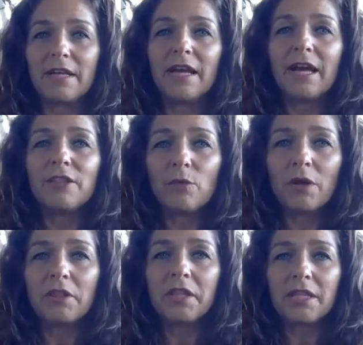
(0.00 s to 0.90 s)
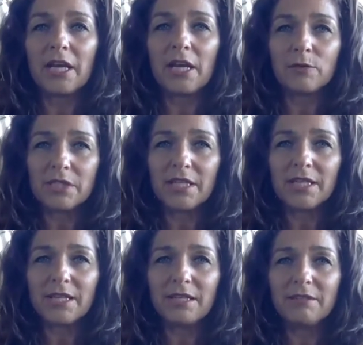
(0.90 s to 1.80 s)
And the one thing that I was
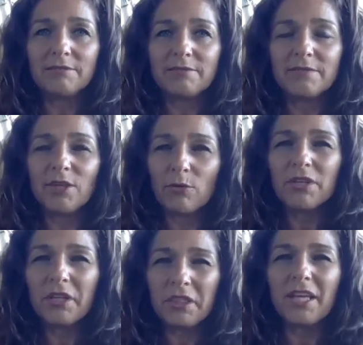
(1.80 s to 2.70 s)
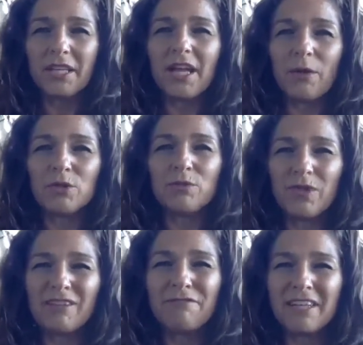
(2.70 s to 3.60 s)
thinking, the only thing that I was
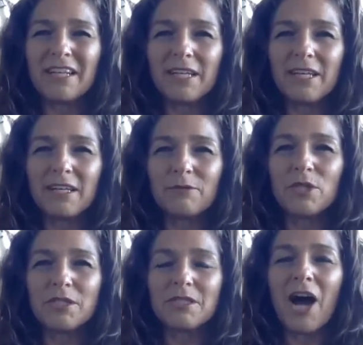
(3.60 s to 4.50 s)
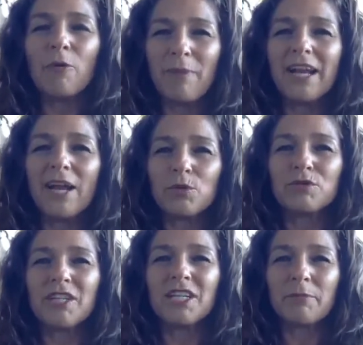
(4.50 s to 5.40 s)
really feeling was how bad I was
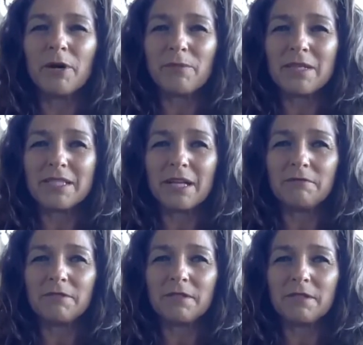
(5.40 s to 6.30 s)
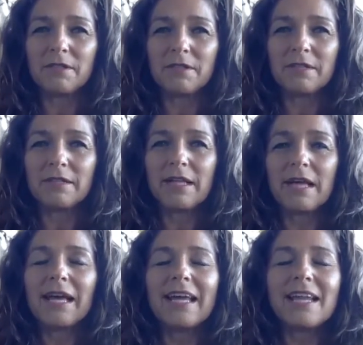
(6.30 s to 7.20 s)
feeling about myself.
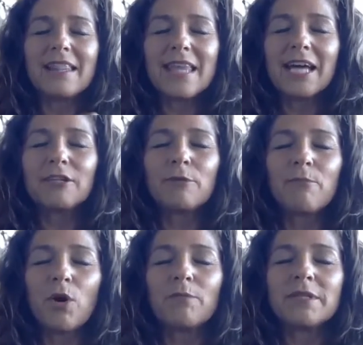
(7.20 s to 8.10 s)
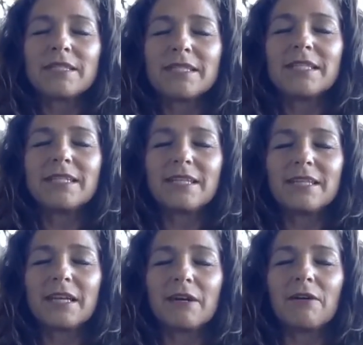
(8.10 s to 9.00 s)
And in that moment, sitting
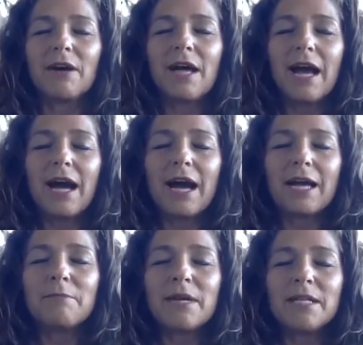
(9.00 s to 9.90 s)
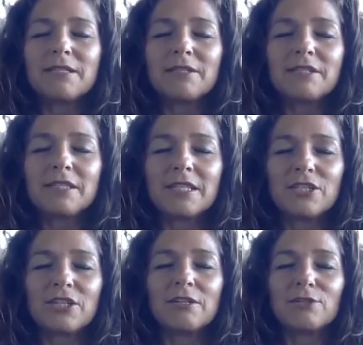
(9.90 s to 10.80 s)
there, I made the
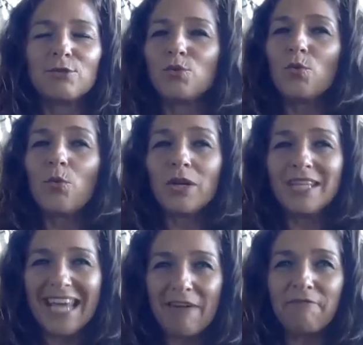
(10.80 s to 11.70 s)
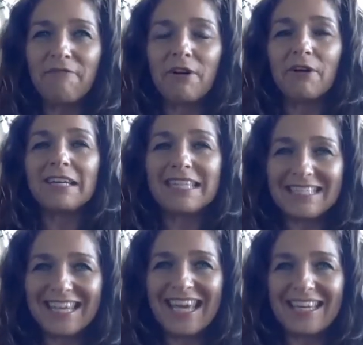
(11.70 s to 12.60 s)
decision to do whatever it
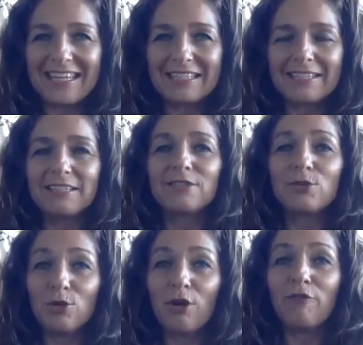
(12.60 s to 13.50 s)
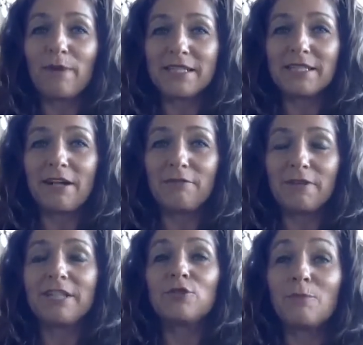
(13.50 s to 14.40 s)
takes to love myself
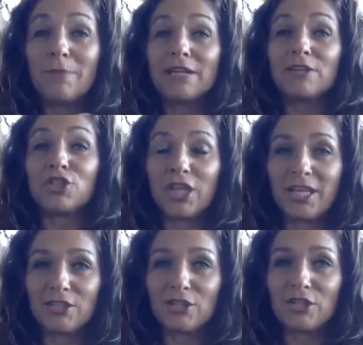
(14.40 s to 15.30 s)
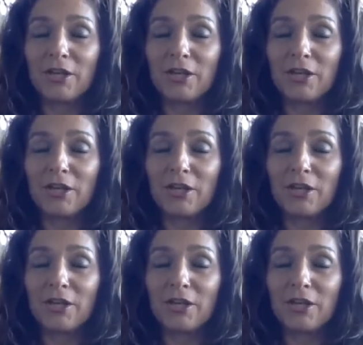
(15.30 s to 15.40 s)
and to make a change.